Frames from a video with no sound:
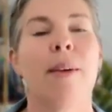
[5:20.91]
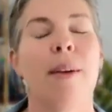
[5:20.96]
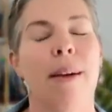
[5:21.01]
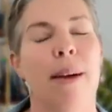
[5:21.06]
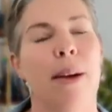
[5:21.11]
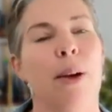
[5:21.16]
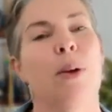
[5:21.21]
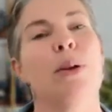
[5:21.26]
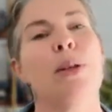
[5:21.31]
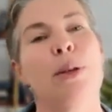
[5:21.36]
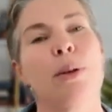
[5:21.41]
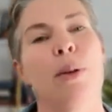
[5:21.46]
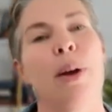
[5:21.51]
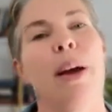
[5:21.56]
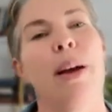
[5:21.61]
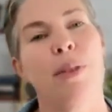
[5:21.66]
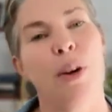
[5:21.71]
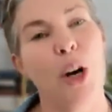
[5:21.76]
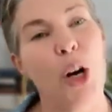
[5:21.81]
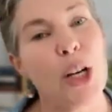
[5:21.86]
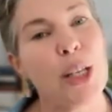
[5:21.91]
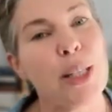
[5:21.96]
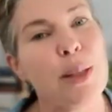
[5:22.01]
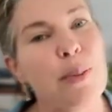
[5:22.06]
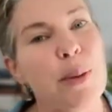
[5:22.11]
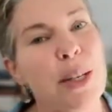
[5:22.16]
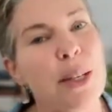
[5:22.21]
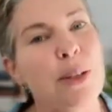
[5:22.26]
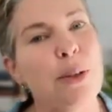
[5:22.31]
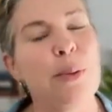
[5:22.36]
I also have a
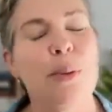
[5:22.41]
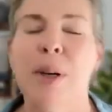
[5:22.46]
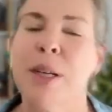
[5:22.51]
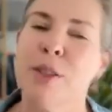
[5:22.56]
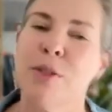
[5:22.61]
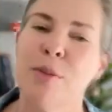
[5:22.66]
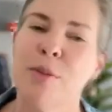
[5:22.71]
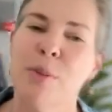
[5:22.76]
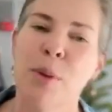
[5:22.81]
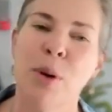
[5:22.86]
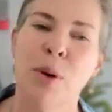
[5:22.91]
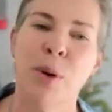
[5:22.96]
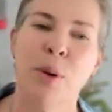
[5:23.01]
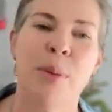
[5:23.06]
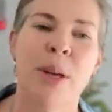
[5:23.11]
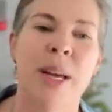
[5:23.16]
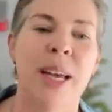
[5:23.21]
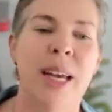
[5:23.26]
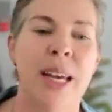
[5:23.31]
husband who works from home,